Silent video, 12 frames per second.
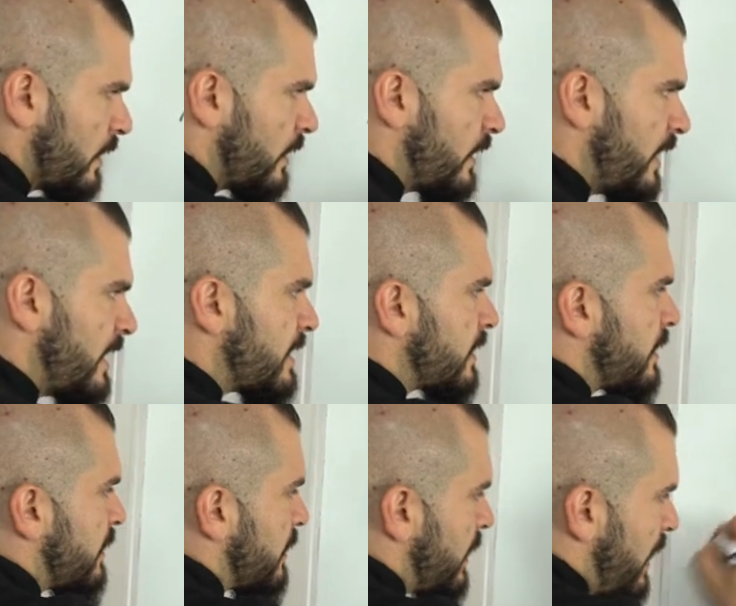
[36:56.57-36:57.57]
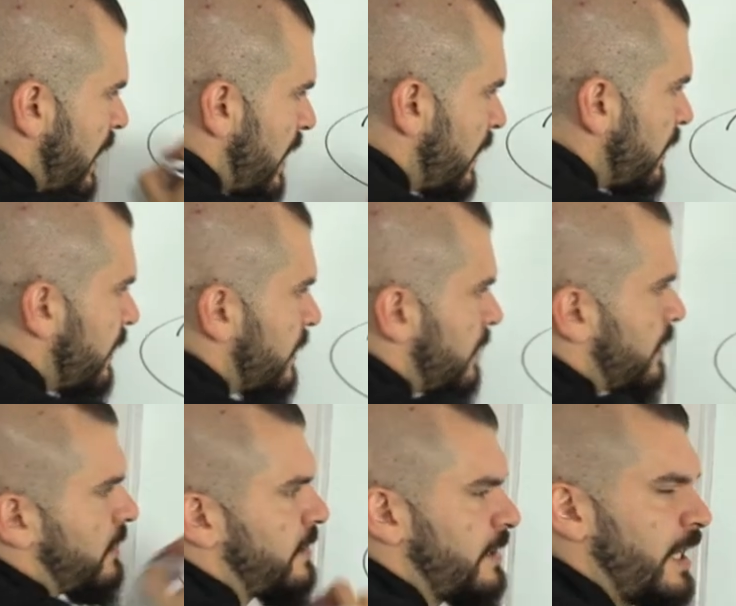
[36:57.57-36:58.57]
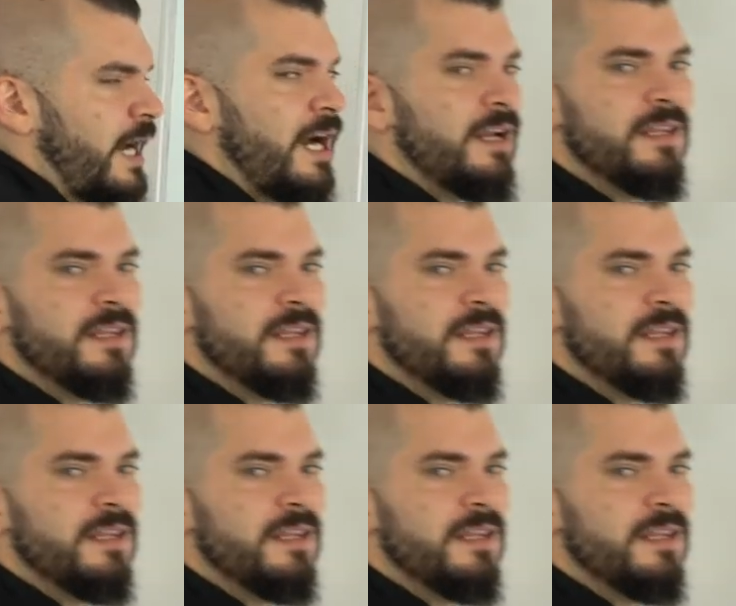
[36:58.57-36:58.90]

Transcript: this and this are